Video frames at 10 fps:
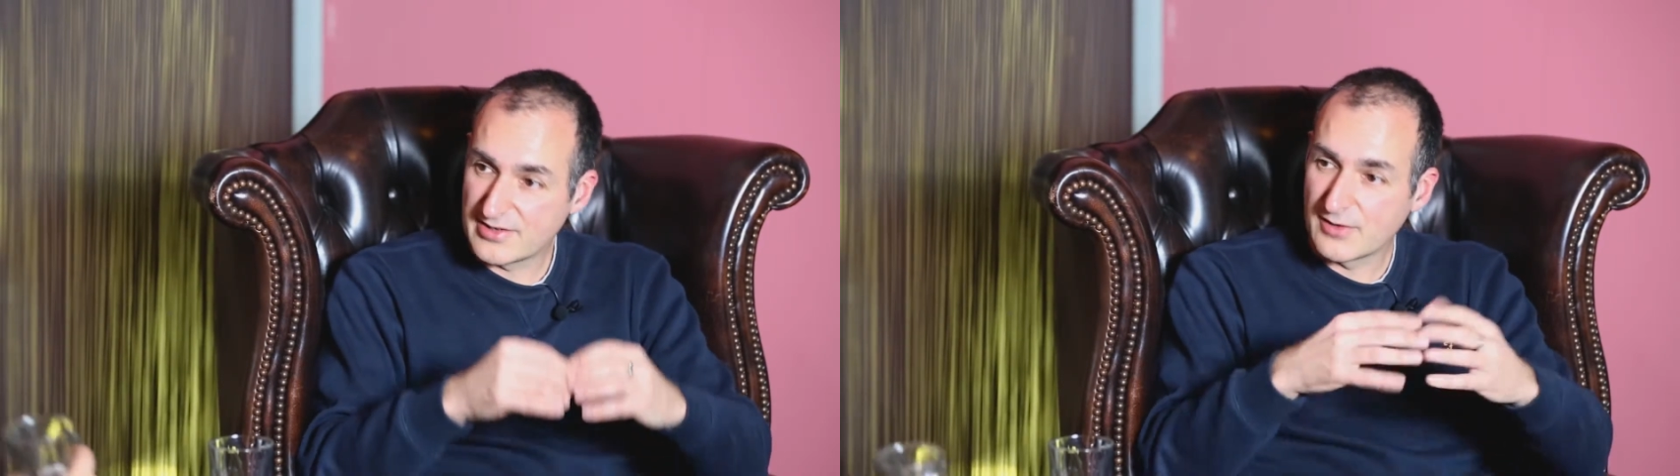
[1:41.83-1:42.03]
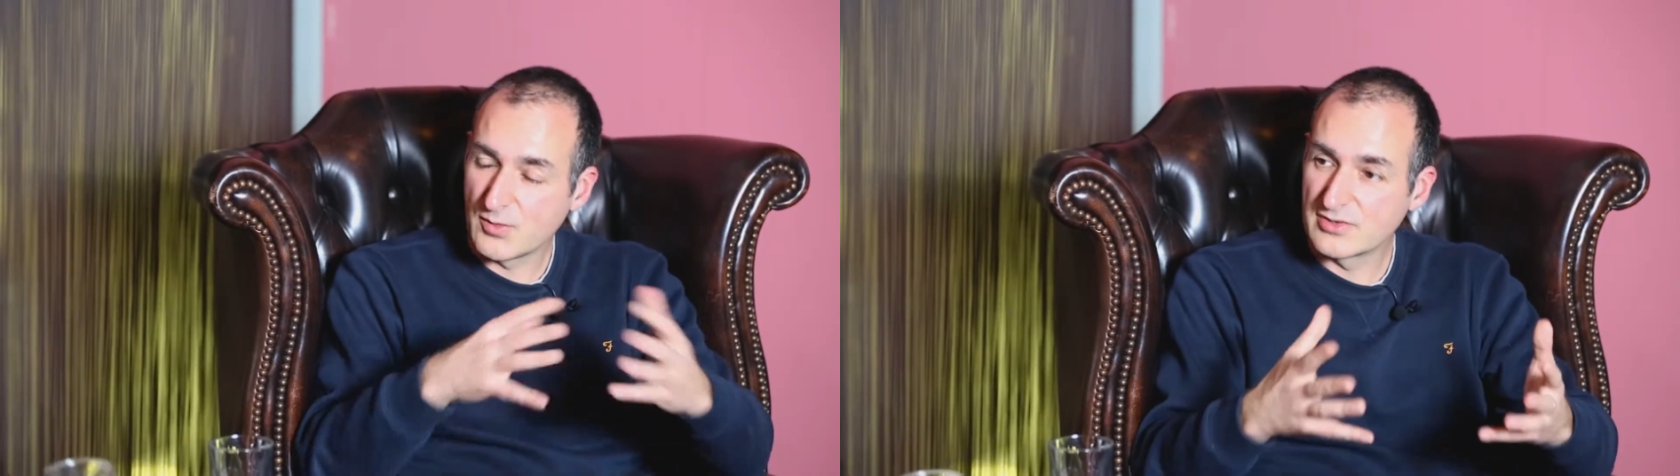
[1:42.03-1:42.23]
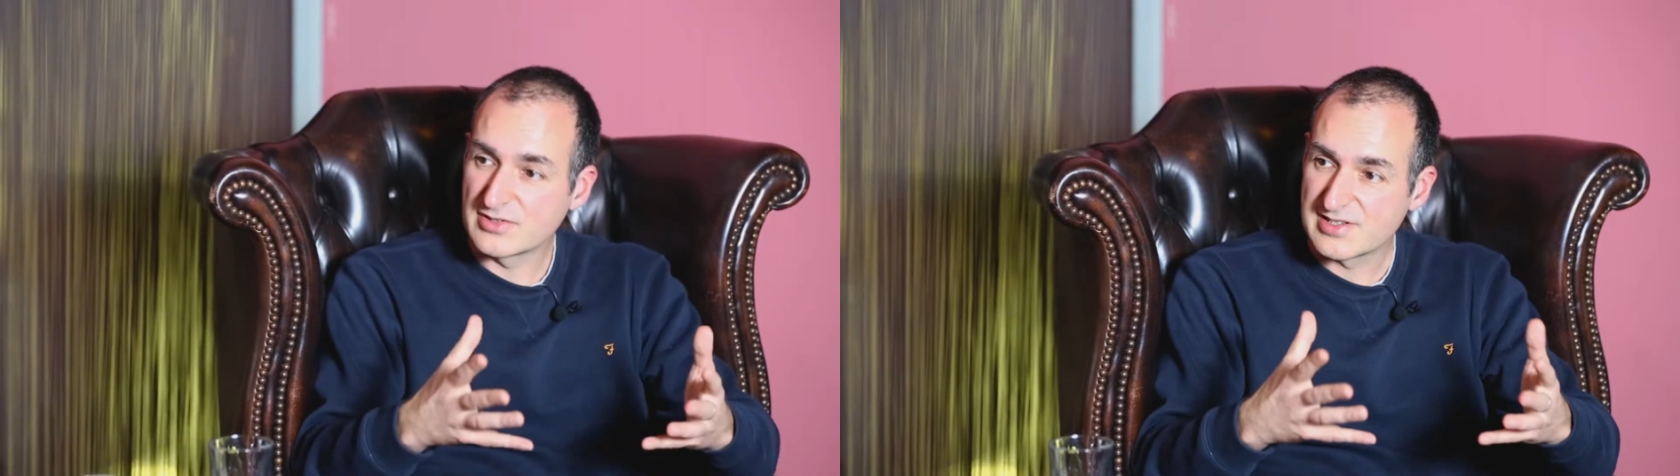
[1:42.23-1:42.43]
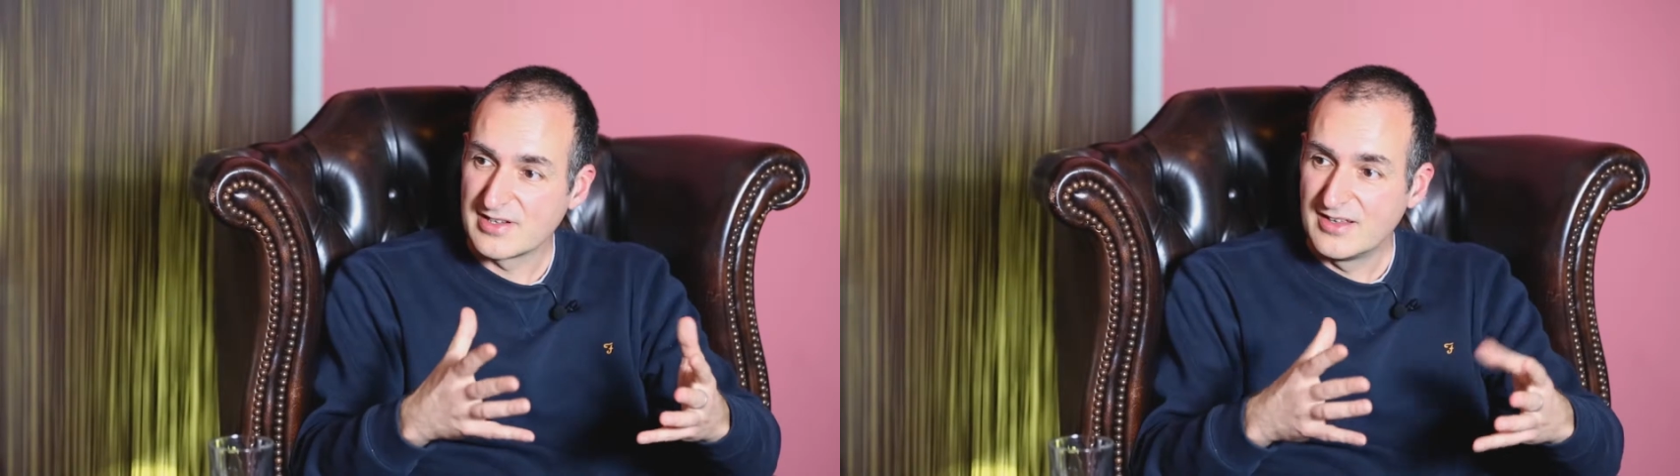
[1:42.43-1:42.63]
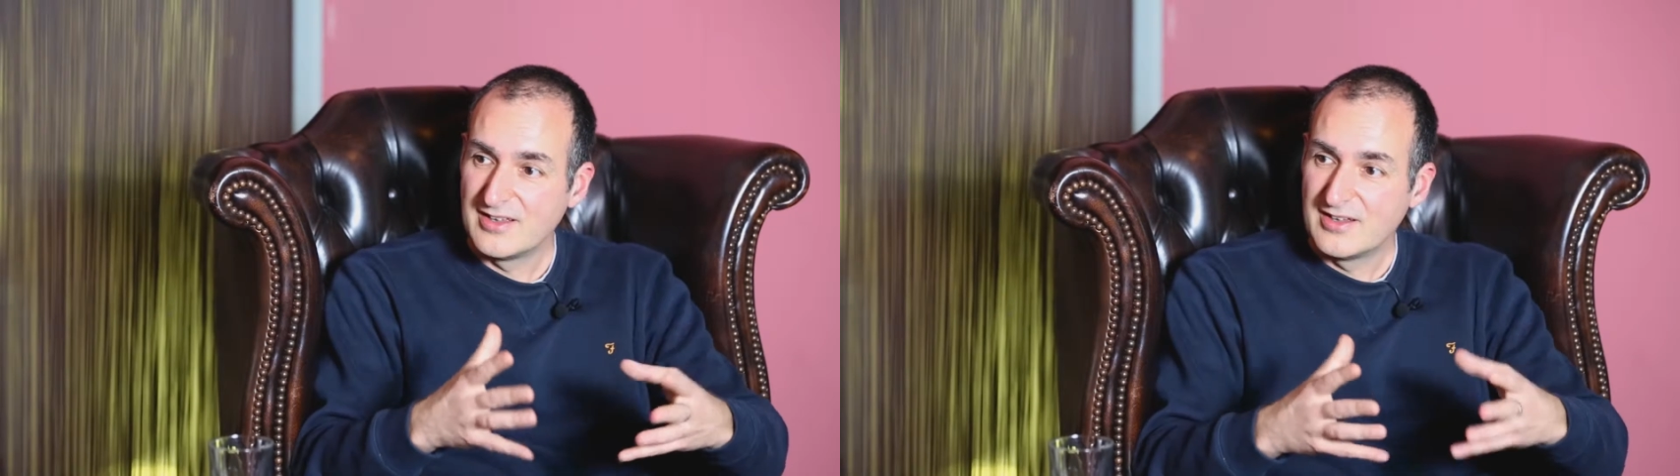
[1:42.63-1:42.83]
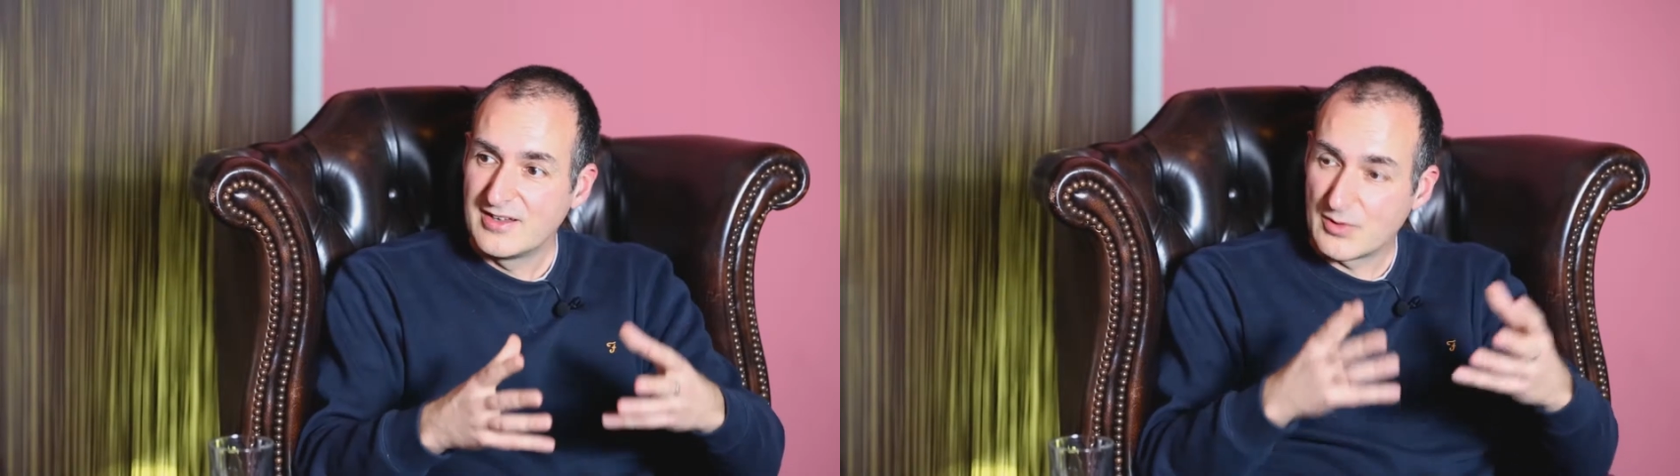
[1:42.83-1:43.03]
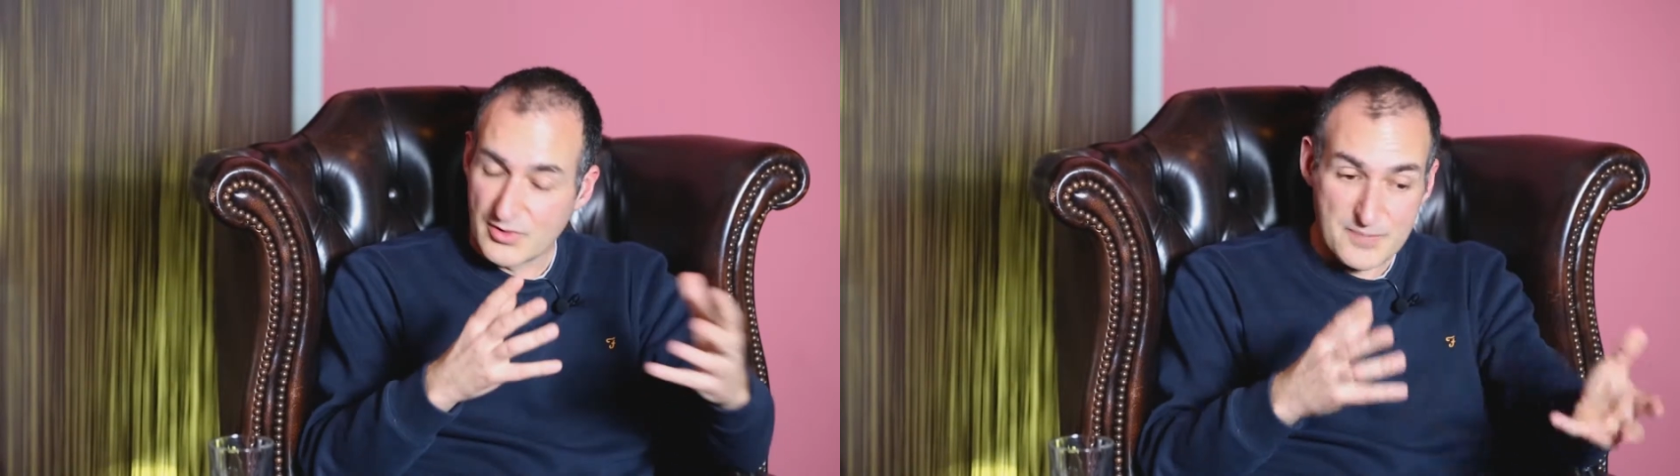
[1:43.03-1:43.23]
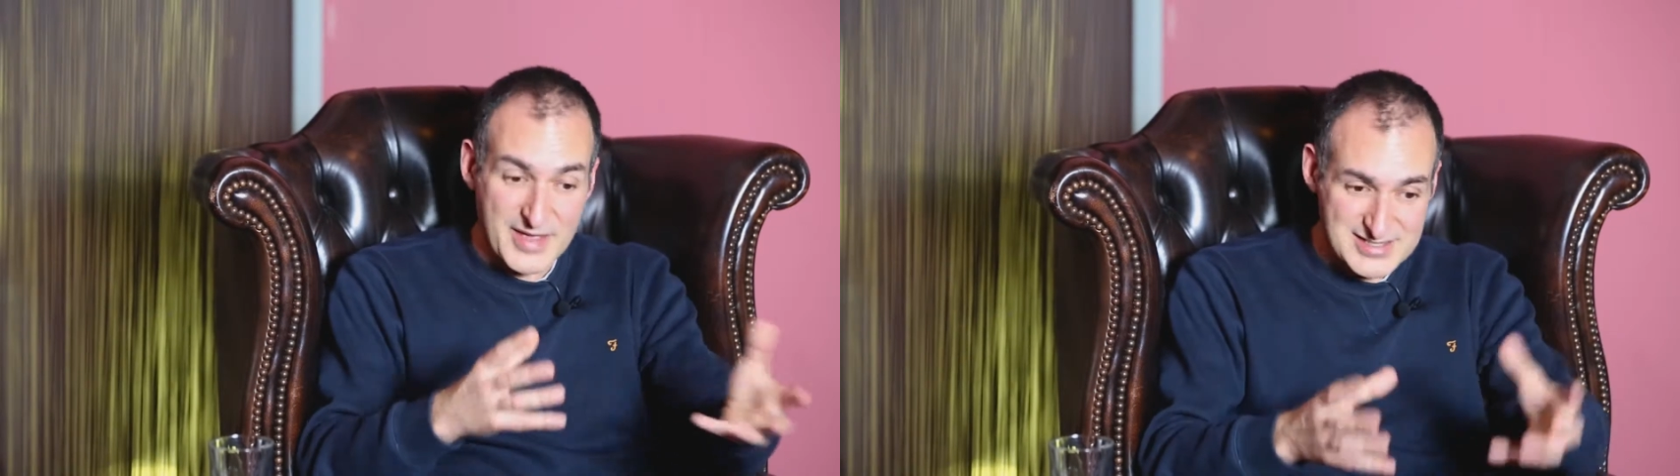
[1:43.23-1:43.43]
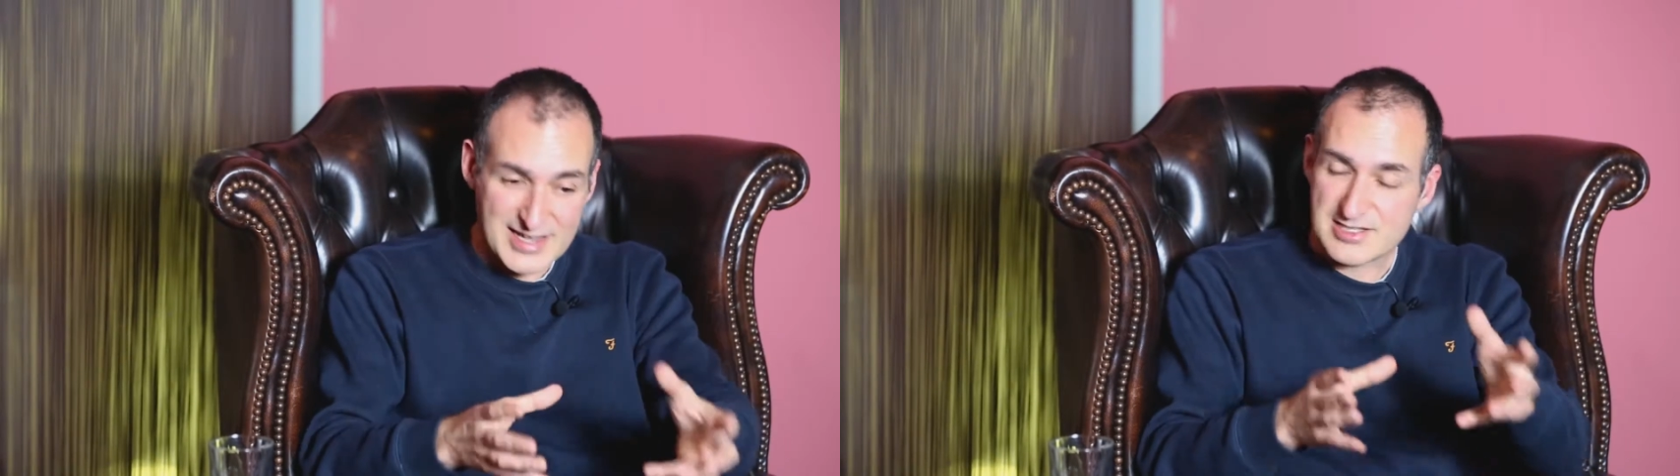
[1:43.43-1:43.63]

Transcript: I want the best